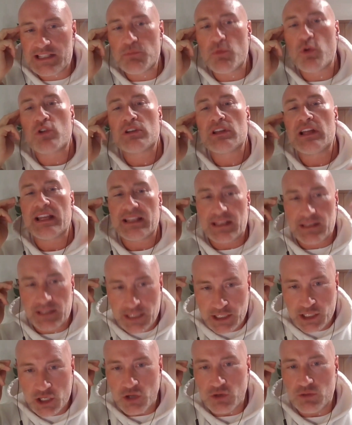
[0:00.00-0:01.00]
It's more
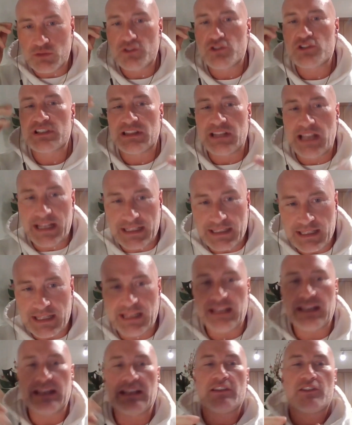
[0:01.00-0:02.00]
like, there's
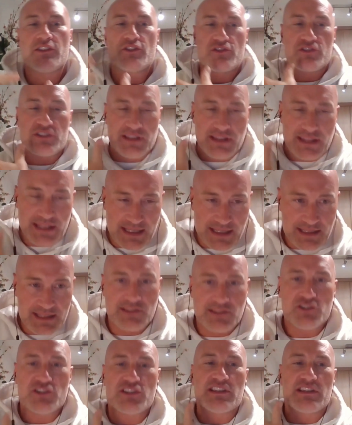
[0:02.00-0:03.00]
Lightning, there's
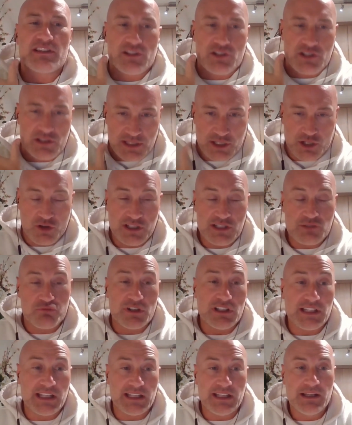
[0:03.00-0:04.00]
this,
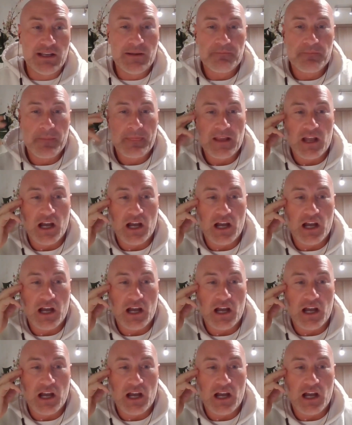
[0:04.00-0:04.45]
because really